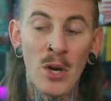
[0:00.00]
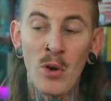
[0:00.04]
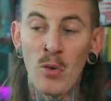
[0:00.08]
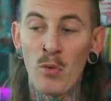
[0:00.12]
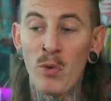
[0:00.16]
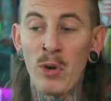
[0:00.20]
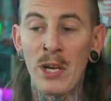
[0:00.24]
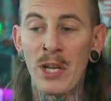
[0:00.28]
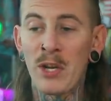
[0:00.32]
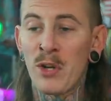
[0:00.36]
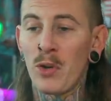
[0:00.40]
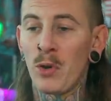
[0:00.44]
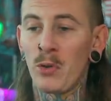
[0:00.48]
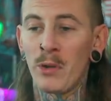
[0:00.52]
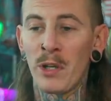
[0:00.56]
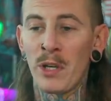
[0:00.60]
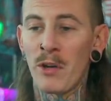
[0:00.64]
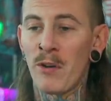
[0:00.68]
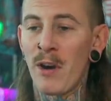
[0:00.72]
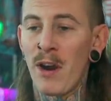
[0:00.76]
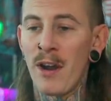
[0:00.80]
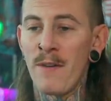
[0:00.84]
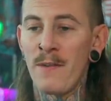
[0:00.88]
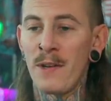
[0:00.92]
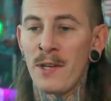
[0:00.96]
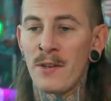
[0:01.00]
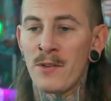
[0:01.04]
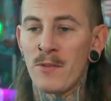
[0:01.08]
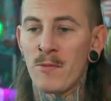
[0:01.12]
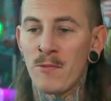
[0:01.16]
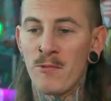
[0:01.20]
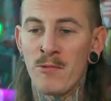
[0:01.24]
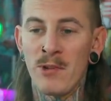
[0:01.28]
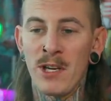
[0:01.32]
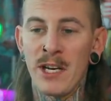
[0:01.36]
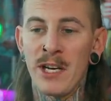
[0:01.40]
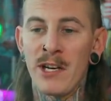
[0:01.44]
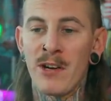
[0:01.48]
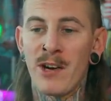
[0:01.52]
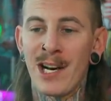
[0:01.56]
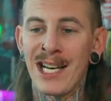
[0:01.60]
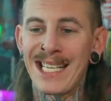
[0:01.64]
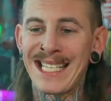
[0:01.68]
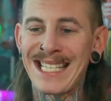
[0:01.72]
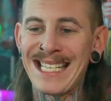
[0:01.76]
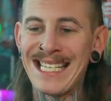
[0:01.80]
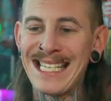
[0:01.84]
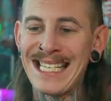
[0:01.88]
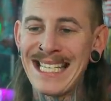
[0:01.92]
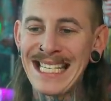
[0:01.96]
Really cool engravings, really
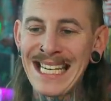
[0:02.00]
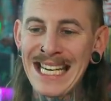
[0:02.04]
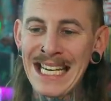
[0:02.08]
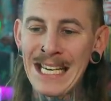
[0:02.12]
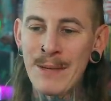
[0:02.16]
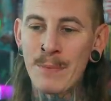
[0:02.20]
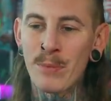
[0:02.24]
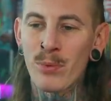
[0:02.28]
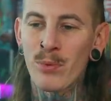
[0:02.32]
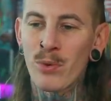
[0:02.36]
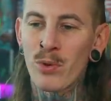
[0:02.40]
nice, deep,